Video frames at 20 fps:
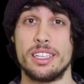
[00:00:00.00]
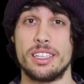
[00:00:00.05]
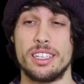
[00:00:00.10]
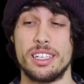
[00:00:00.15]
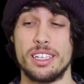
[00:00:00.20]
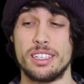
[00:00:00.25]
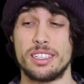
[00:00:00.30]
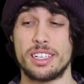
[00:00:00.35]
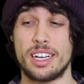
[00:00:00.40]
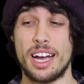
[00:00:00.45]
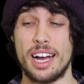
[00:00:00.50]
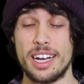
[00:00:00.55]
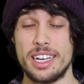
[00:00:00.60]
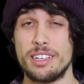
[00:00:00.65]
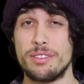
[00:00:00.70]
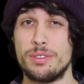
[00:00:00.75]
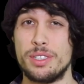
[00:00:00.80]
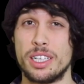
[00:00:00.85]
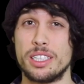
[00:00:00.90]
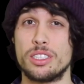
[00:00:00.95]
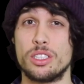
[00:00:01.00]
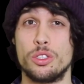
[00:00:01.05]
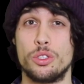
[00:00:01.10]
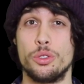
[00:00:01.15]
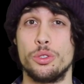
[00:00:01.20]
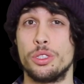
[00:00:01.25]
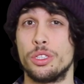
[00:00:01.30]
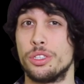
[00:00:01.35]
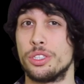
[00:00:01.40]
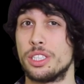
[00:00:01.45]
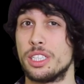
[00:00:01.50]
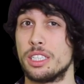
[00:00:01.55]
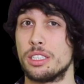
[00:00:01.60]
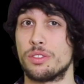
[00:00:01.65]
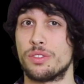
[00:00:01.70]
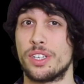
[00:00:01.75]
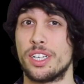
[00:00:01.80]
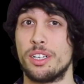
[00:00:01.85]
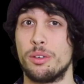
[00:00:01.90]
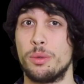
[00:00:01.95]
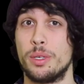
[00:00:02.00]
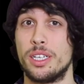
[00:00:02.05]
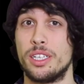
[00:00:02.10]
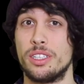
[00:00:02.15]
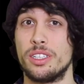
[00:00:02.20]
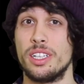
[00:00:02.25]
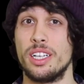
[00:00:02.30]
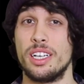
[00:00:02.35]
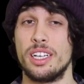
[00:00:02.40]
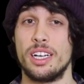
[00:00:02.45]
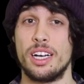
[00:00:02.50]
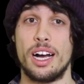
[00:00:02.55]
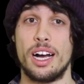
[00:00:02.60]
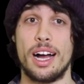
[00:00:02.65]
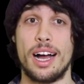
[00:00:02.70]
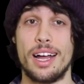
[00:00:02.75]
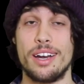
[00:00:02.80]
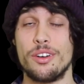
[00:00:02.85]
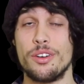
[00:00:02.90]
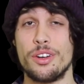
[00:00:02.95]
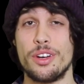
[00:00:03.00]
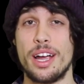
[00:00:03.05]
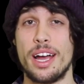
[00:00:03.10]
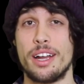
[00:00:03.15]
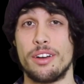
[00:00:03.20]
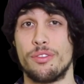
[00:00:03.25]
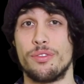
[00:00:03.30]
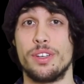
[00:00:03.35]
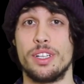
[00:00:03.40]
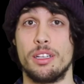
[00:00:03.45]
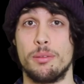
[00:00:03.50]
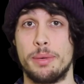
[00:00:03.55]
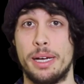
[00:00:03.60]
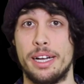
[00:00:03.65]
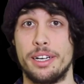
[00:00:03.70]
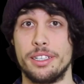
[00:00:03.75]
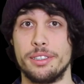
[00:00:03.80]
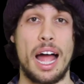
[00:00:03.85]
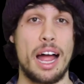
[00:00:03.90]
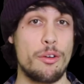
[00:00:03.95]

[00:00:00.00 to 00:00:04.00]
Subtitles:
that kind of doesn't do those things very well, I don't know how to feel about it.